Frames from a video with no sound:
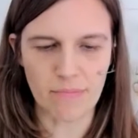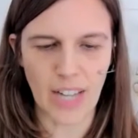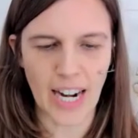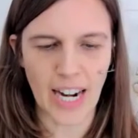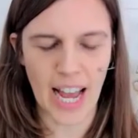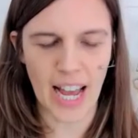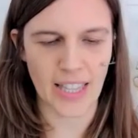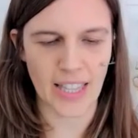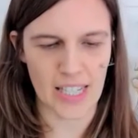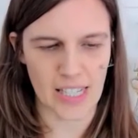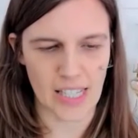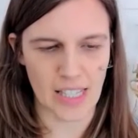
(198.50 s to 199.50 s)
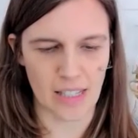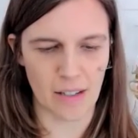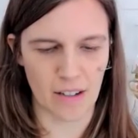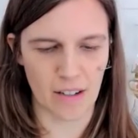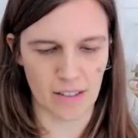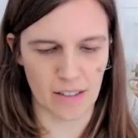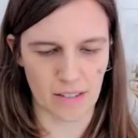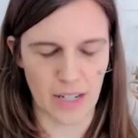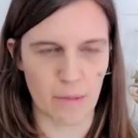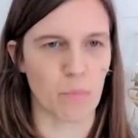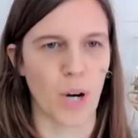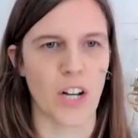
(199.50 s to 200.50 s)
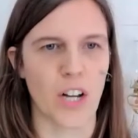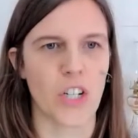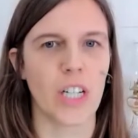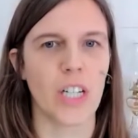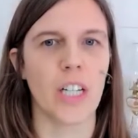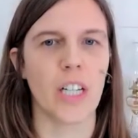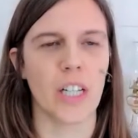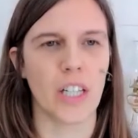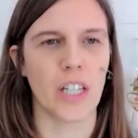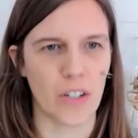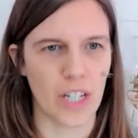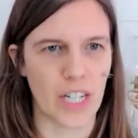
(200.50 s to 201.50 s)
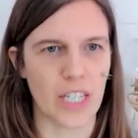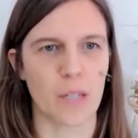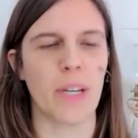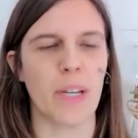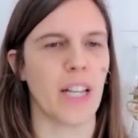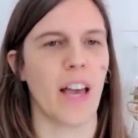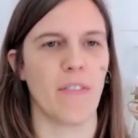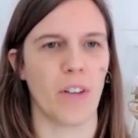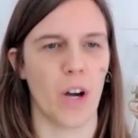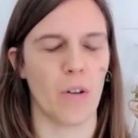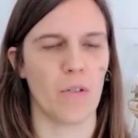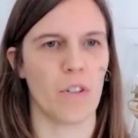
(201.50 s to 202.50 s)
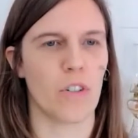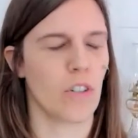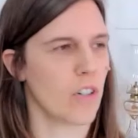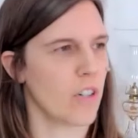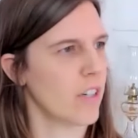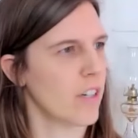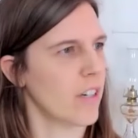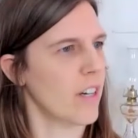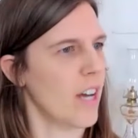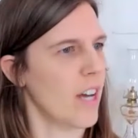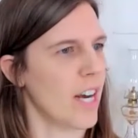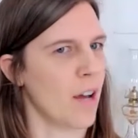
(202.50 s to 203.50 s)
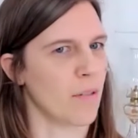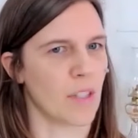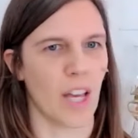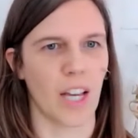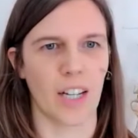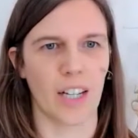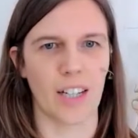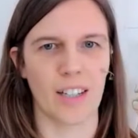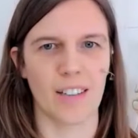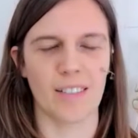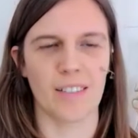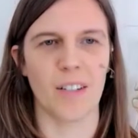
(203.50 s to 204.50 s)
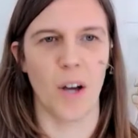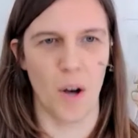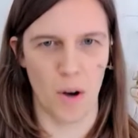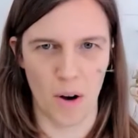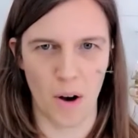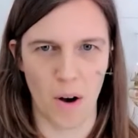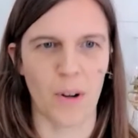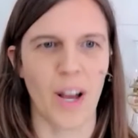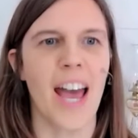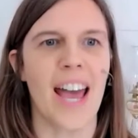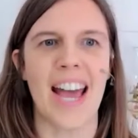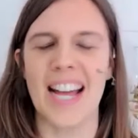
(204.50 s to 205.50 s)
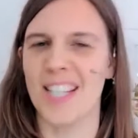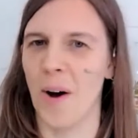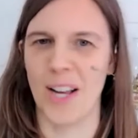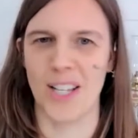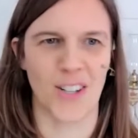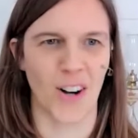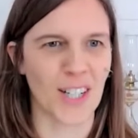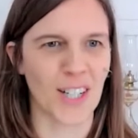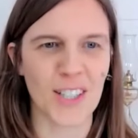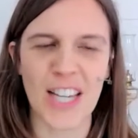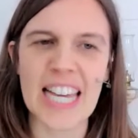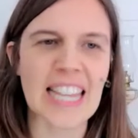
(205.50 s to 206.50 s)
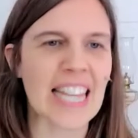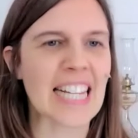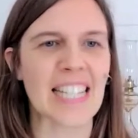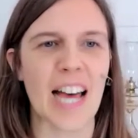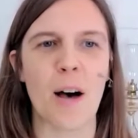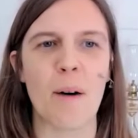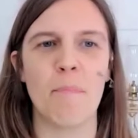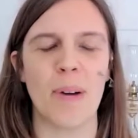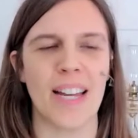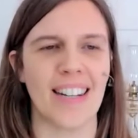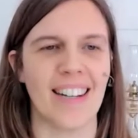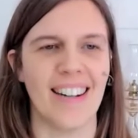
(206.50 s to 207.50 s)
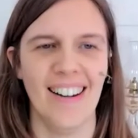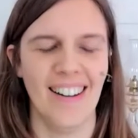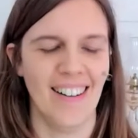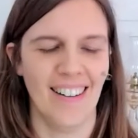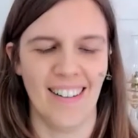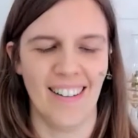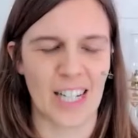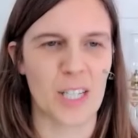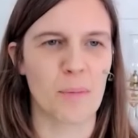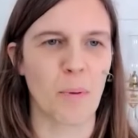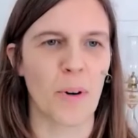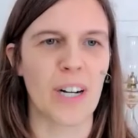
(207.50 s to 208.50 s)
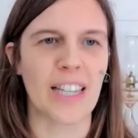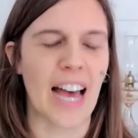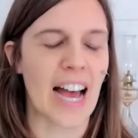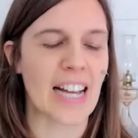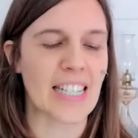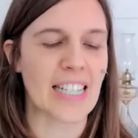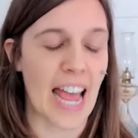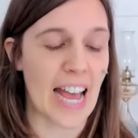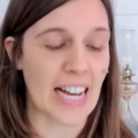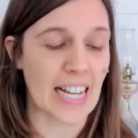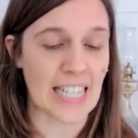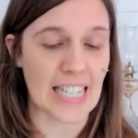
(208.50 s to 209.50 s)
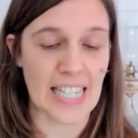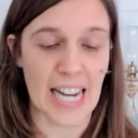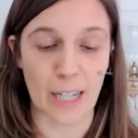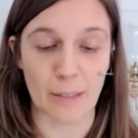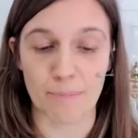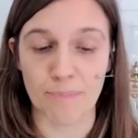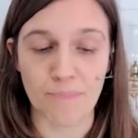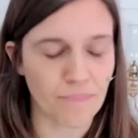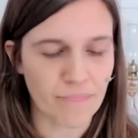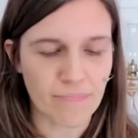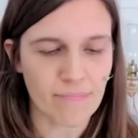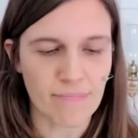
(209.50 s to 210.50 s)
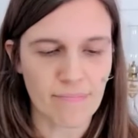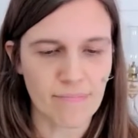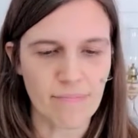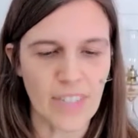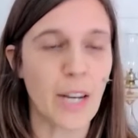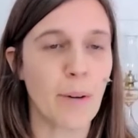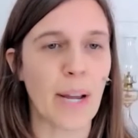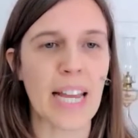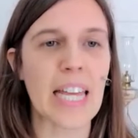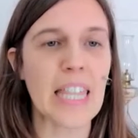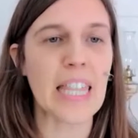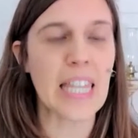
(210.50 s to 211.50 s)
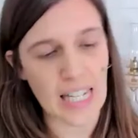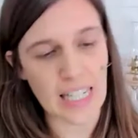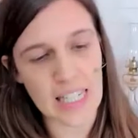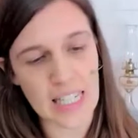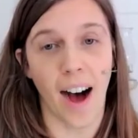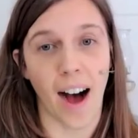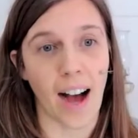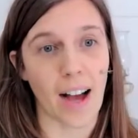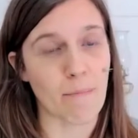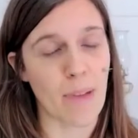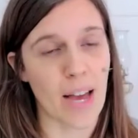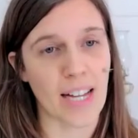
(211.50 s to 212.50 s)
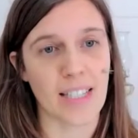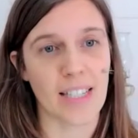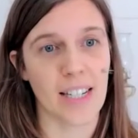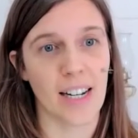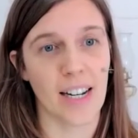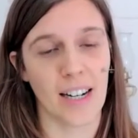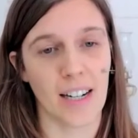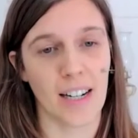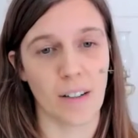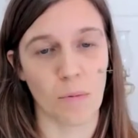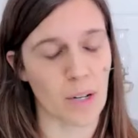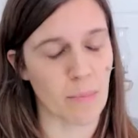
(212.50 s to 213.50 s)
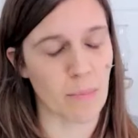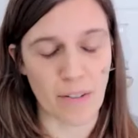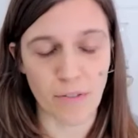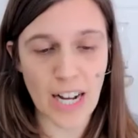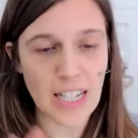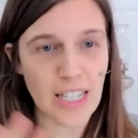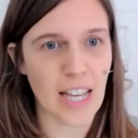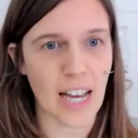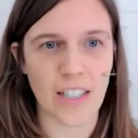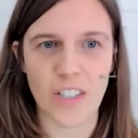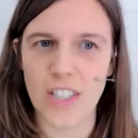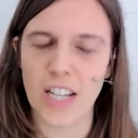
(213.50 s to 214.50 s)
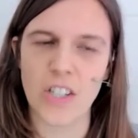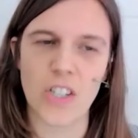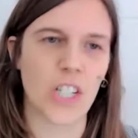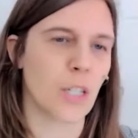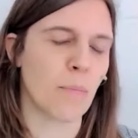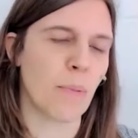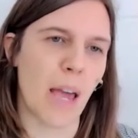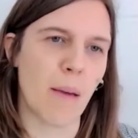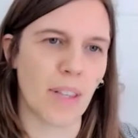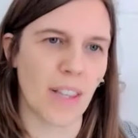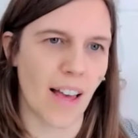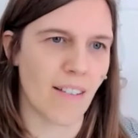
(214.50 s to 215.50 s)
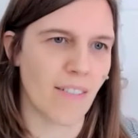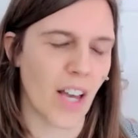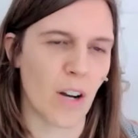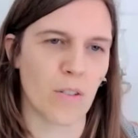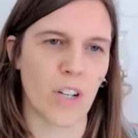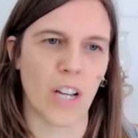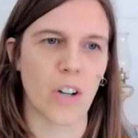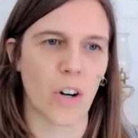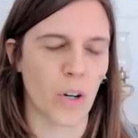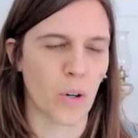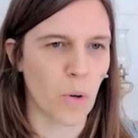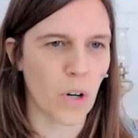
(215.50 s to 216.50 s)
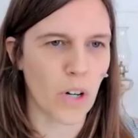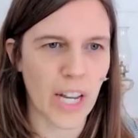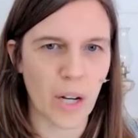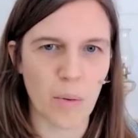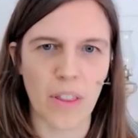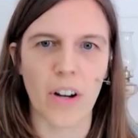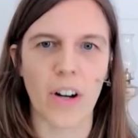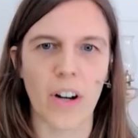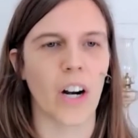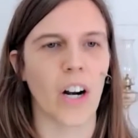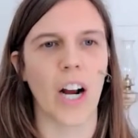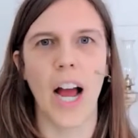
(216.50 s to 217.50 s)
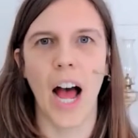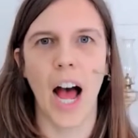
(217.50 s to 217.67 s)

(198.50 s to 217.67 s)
and I had this impression you need to be a life coach. And I was like, okay. And so I started looking things up and exploring that. And um, anyway, in the end, I met one of my friends had said she just became a life coach. I started working with her.